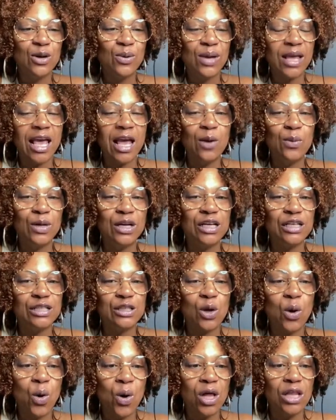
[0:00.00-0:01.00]
okay with
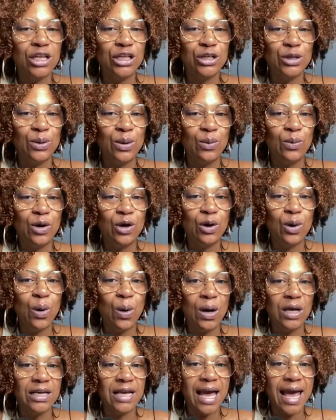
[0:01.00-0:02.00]
us calling you and we'll
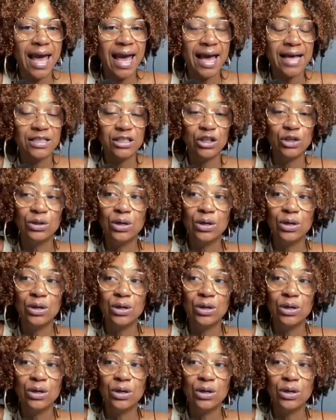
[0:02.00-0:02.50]
call your ass.